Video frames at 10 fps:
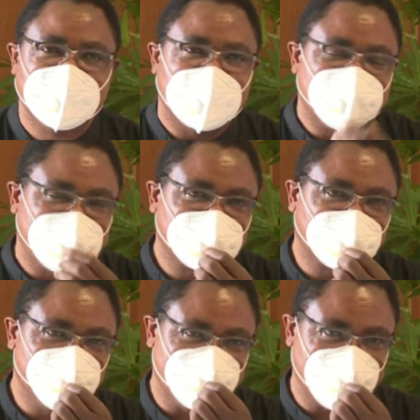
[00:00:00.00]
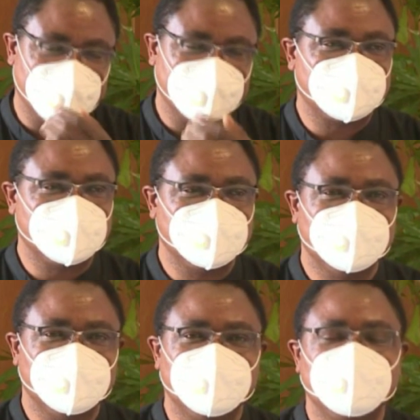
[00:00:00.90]
Apart from that,
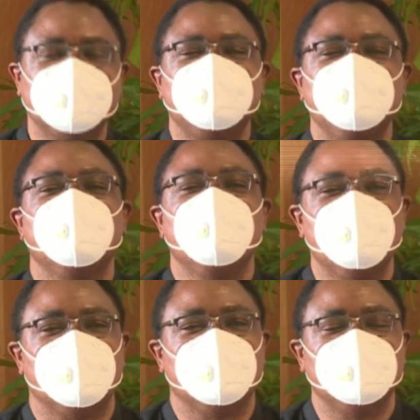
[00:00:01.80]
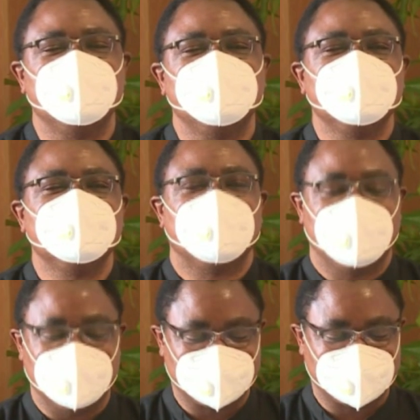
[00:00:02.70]
this new normal
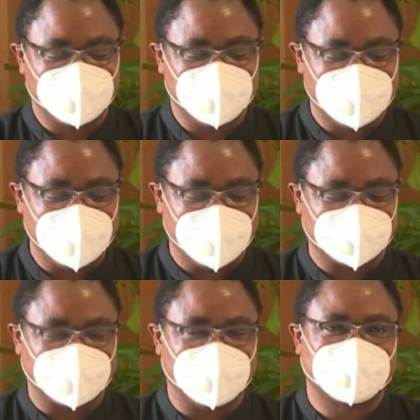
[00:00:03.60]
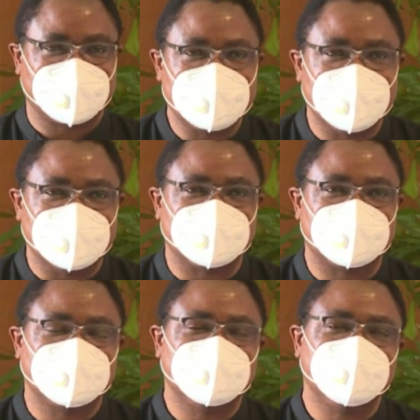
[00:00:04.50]
has made us as
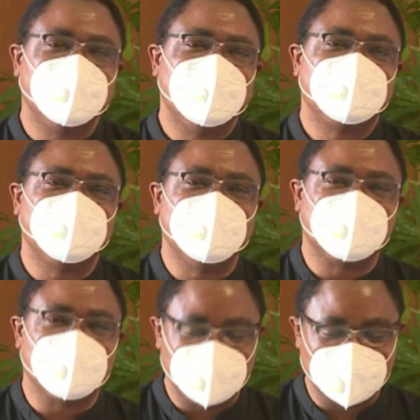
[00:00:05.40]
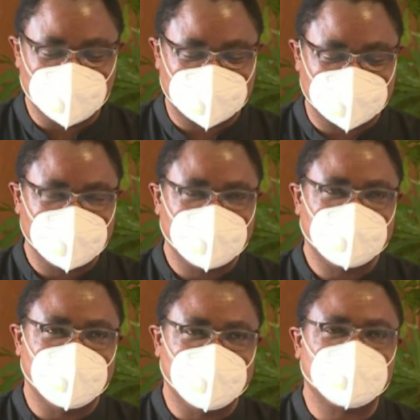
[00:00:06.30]
Kenyans to introduce
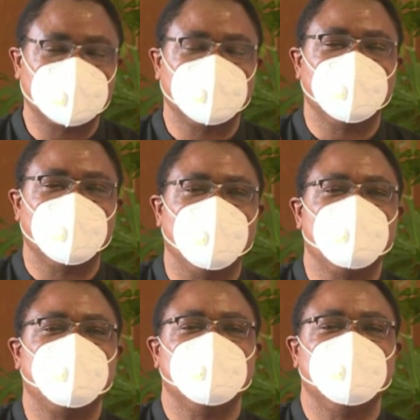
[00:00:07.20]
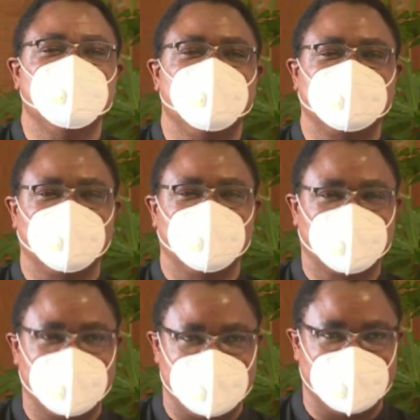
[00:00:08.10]
the National Open University
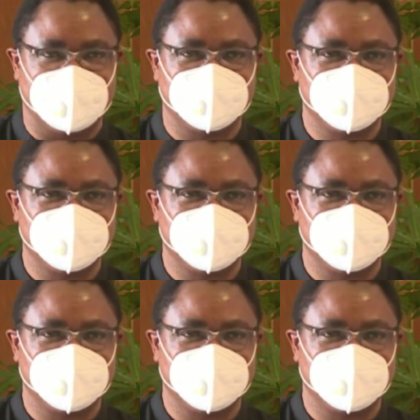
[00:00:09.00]
of Kenya,